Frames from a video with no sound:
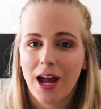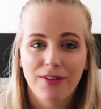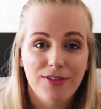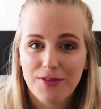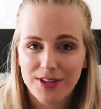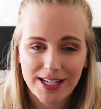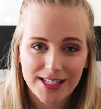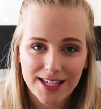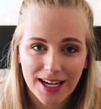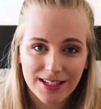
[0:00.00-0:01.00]
a
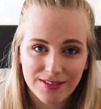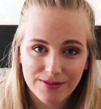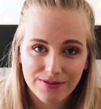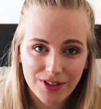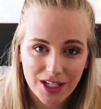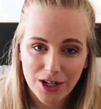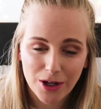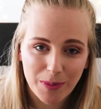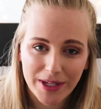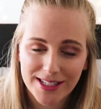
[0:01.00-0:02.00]
15-second
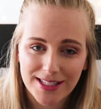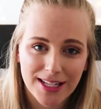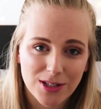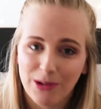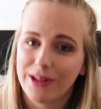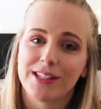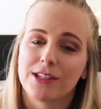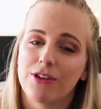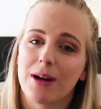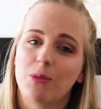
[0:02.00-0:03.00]
video because that's all
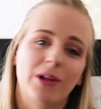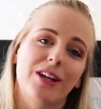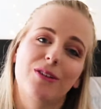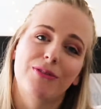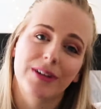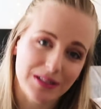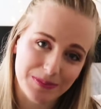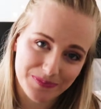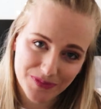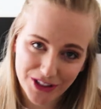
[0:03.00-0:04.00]
Instagram will let you film.